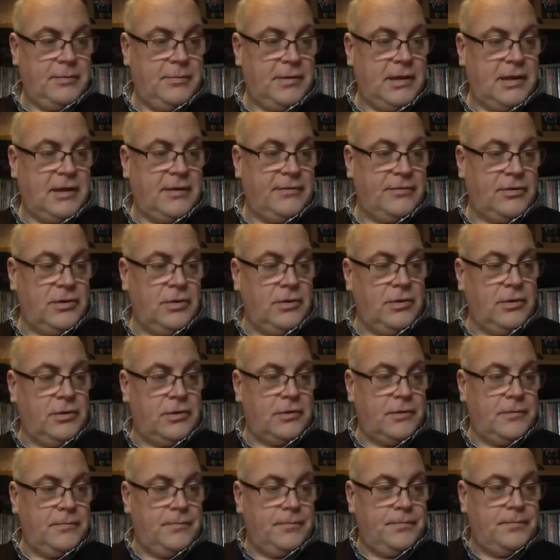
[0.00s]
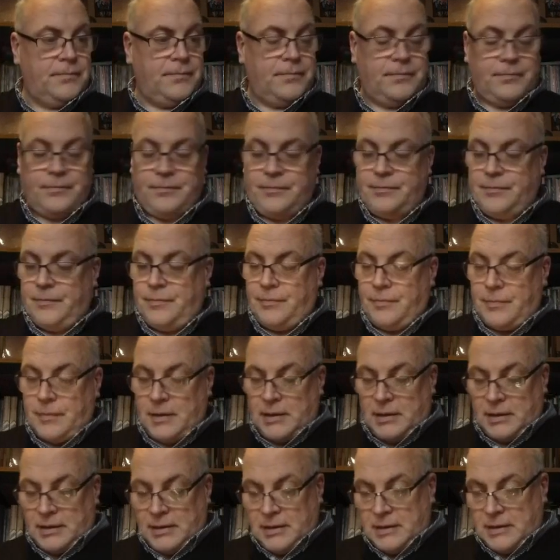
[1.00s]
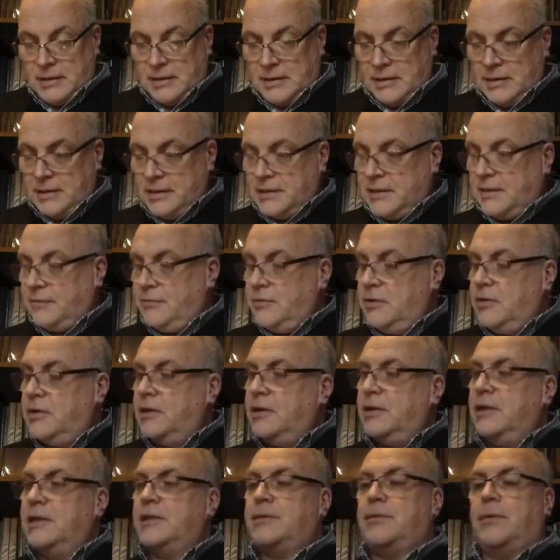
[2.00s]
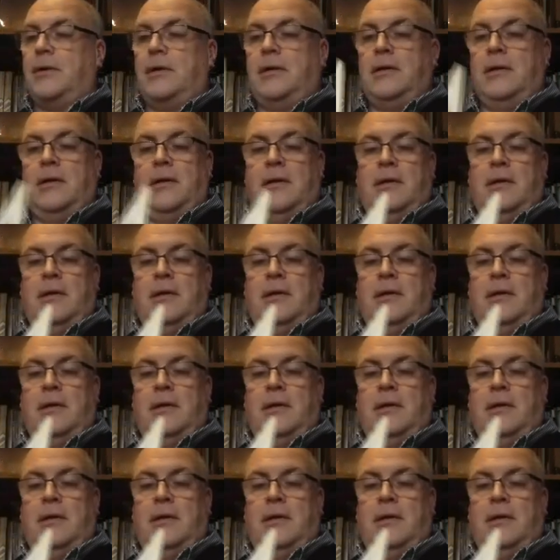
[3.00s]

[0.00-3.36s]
have a look. Let's have a look at this one.